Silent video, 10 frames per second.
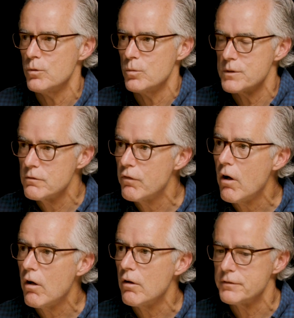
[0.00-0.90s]
who was
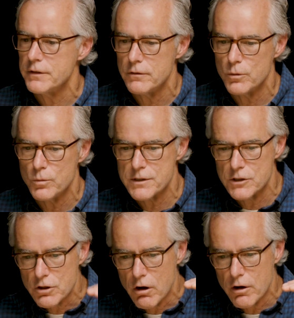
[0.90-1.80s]
involved, and who was in
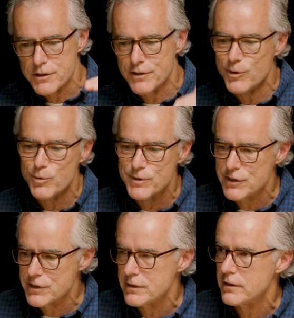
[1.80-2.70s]
charge, and who was
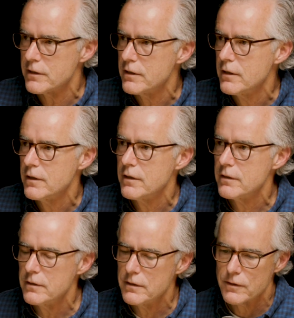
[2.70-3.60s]
just
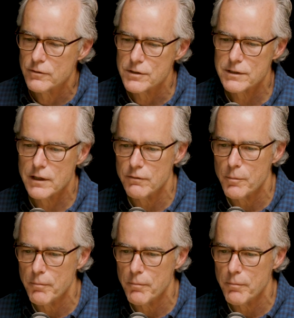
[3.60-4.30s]
just kind of a